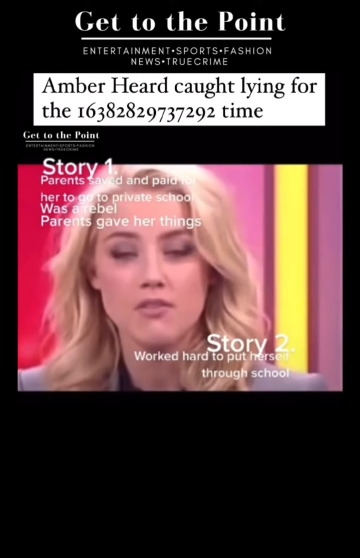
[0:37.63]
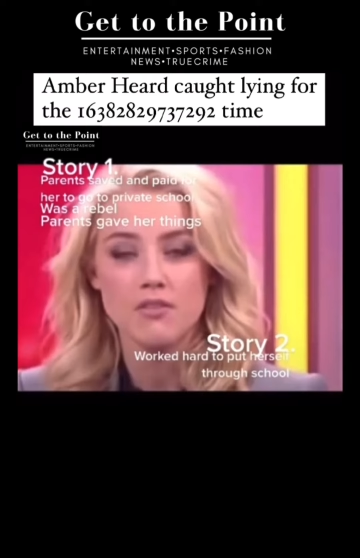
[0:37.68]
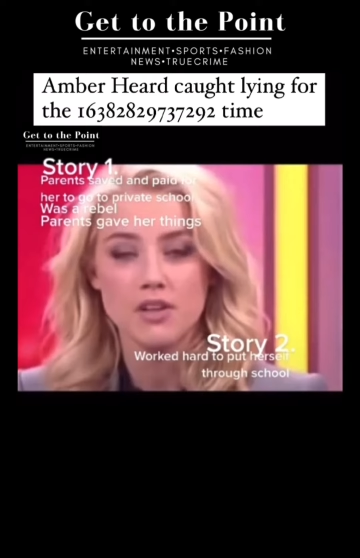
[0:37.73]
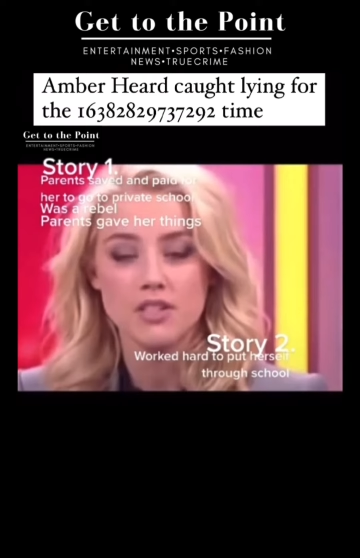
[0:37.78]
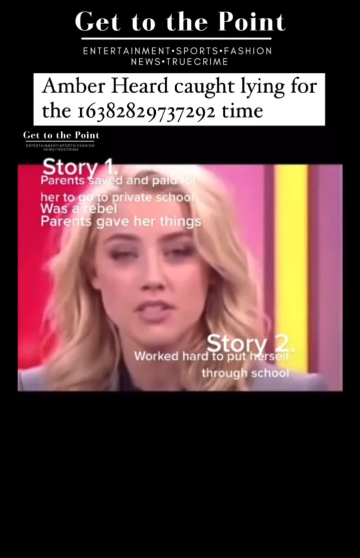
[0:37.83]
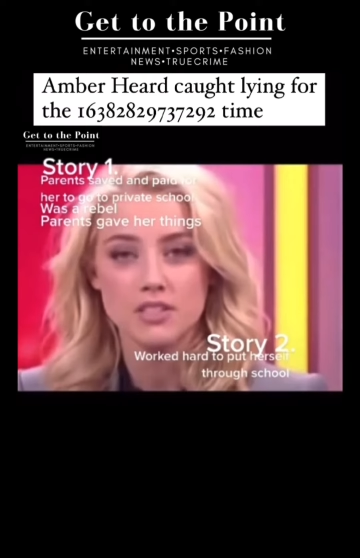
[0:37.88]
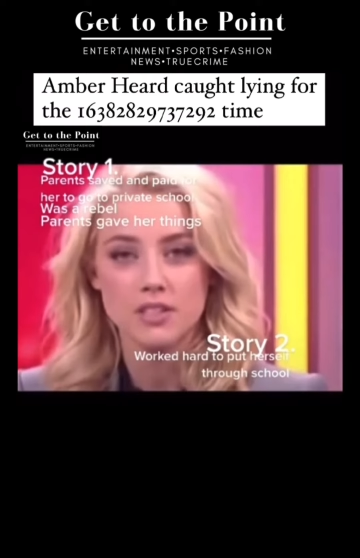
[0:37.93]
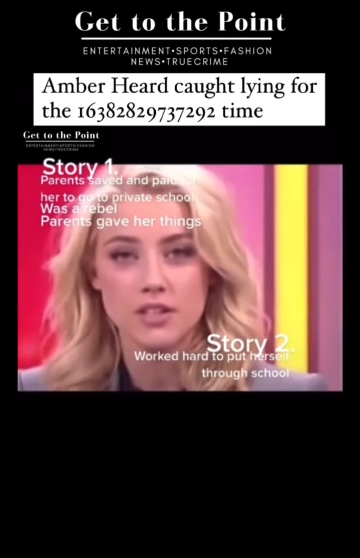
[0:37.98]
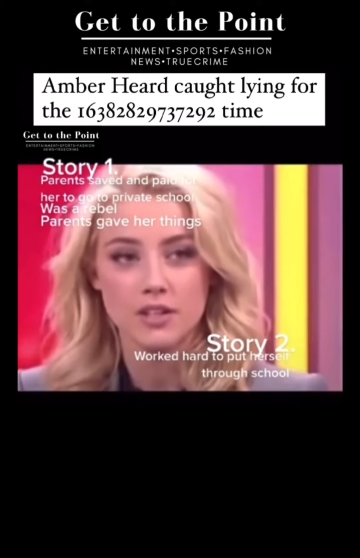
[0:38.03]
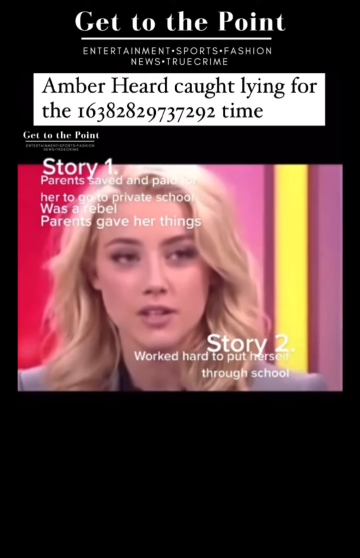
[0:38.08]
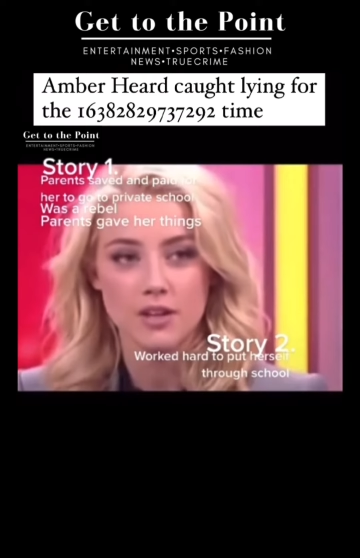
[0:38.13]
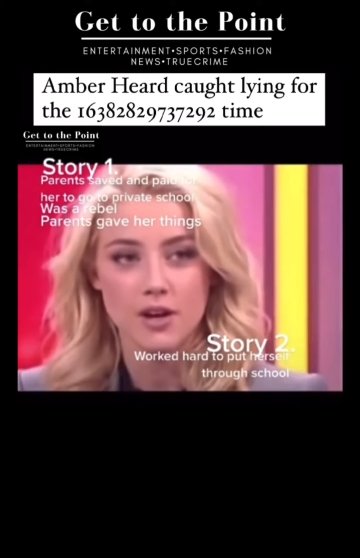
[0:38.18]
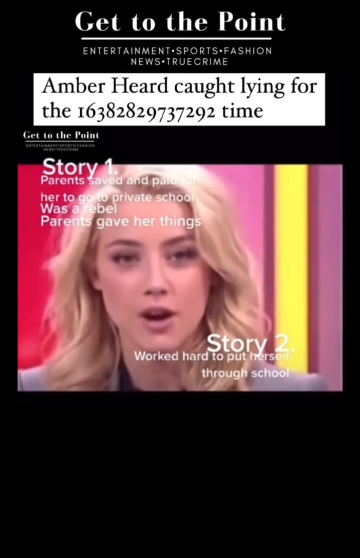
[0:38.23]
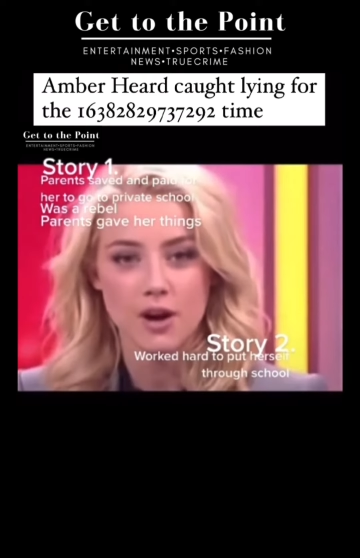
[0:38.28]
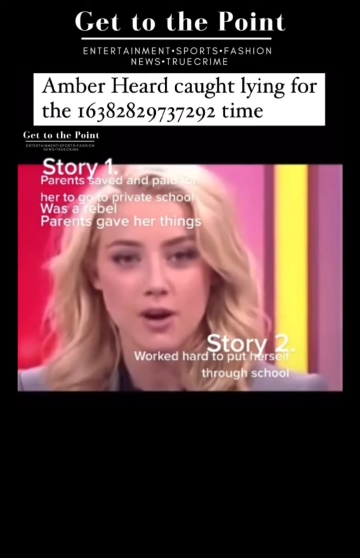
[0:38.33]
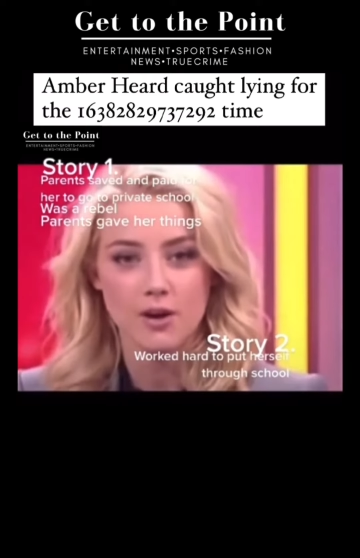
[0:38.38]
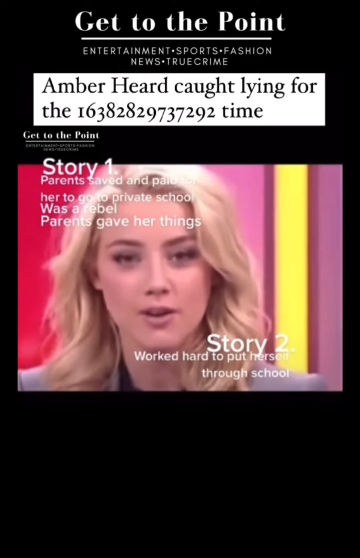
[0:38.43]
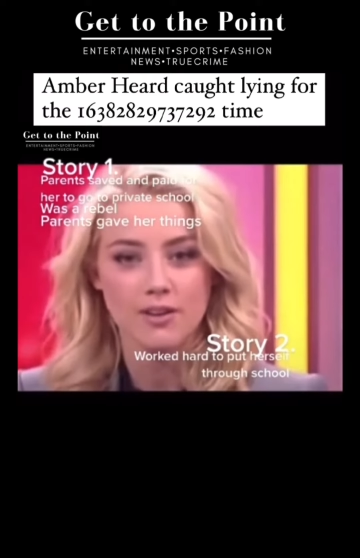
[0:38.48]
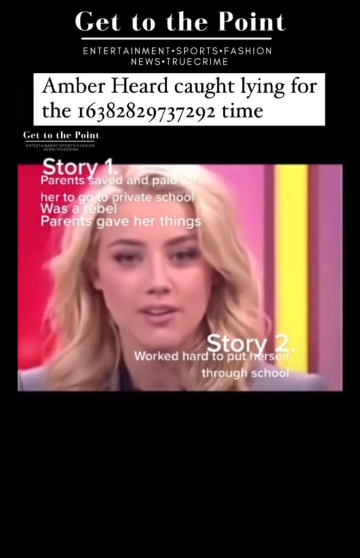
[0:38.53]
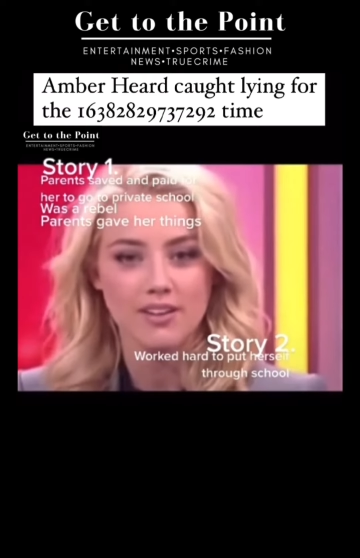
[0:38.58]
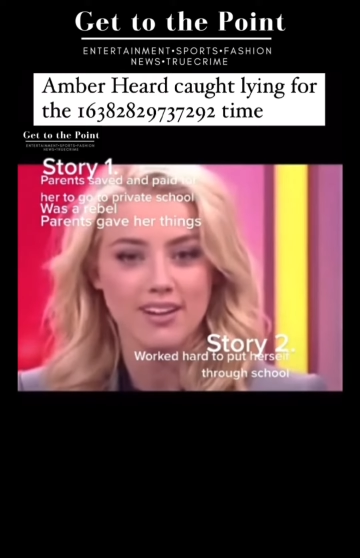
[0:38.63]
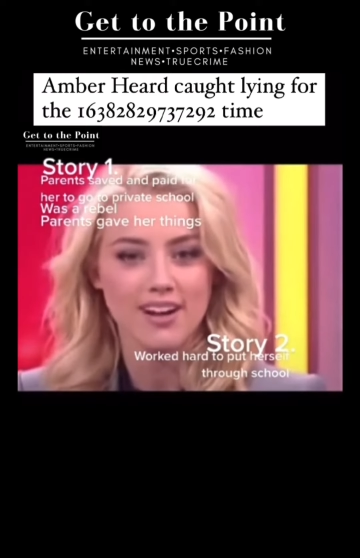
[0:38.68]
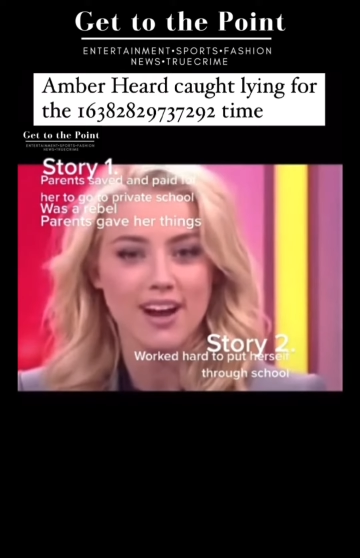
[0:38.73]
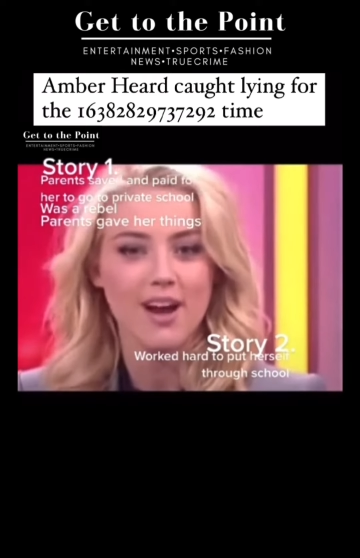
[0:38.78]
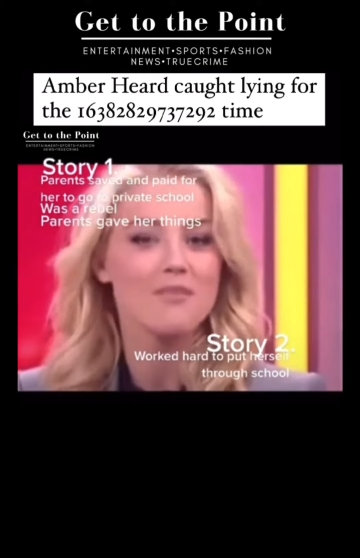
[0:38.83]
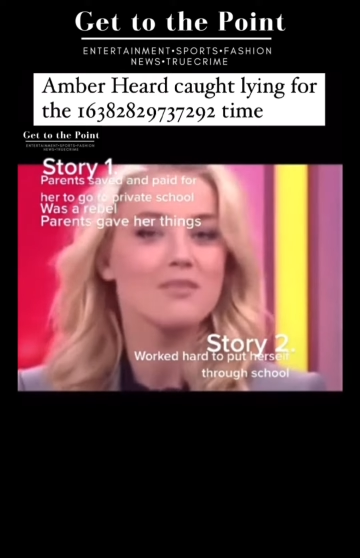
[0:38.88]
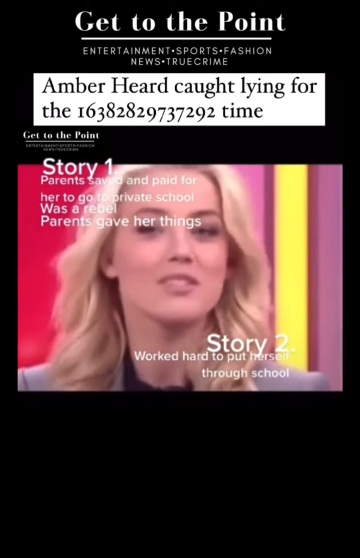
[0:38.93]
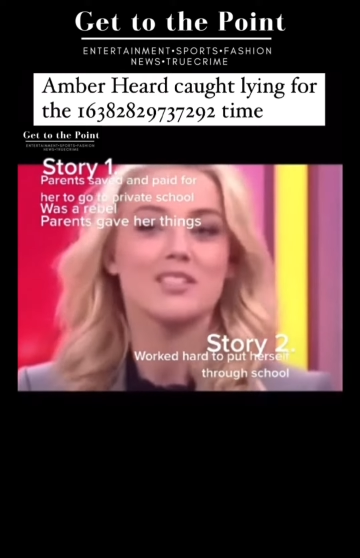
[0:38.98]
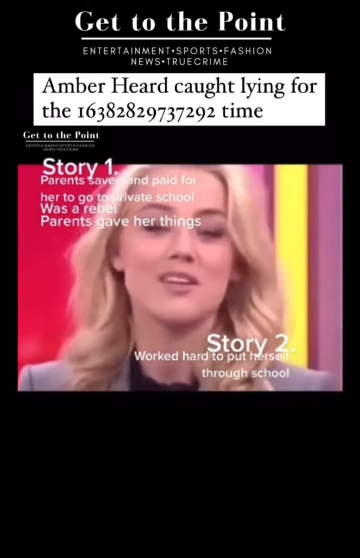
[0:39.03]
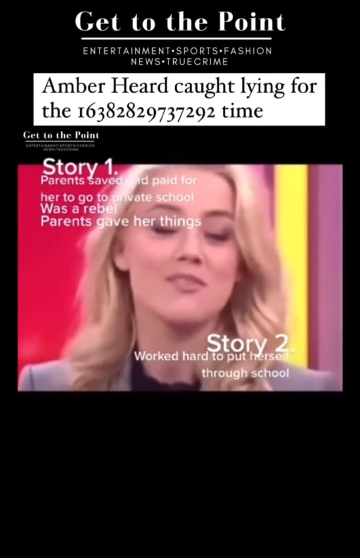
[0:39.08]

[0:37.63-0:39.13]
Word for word: of us are I was